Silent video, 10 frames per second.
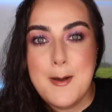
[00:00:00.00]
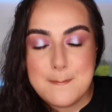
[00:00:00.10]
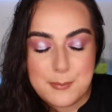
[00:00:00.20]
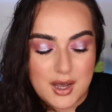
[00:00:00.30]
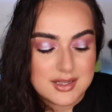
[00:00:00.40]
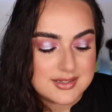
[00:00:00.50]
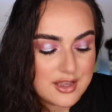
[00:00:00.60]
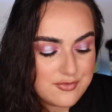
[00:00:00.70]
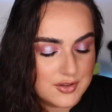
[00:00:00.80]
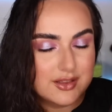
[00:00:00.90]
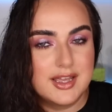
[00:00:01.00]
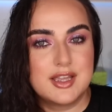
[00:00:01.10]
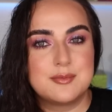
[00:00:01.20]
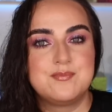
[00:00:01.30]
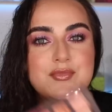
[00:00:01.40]
But I feel
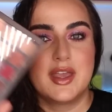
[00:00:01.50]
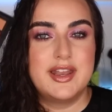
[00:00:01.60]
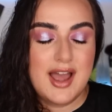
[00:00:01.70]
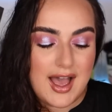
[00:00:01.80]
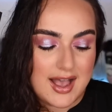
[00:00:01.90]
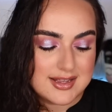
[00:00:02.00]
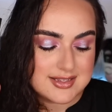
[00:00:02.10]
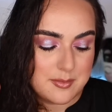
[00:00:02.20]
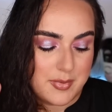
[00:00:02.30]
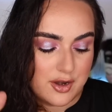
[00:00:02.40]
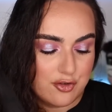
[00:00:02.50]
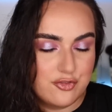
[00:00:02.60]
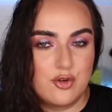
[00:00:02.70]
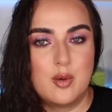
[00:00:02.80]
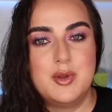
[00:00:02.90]
like it has a better
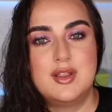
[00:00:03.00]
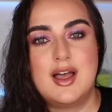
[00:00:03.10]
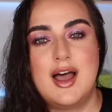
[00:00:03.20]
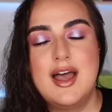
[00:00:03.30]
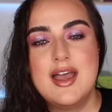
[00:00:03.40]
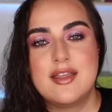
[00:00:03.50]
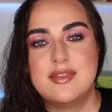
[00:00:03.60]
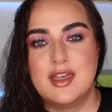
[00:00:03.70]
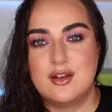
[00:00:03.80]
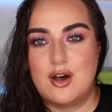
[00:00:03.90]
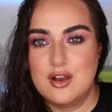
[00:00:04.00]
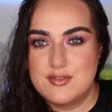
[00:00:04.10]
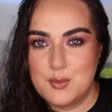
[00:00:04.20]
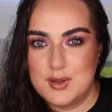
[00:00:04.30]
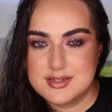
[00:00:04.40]
formula than all
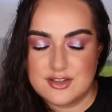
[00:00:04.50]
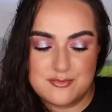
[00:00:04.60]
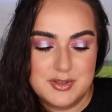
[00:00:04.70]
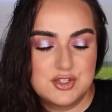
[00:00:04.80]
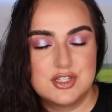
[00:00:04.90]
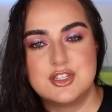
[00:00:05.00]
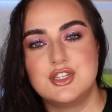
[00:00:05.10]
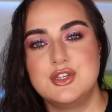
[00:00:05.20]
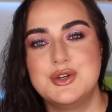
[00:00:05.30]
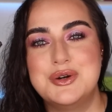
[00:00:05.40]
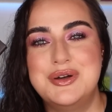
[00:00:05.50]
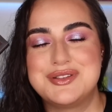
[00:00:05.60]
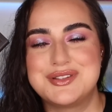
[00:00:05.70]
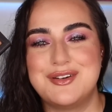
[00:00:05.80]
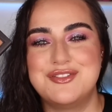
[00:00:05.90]
of the ones I've mentioned to you
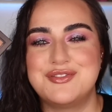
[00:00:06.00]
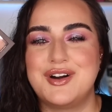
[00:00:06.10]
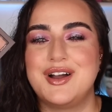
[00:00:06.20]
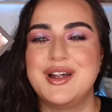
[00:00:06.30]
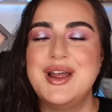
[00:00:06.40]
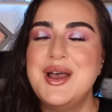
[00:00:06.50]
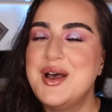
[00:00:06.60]
so far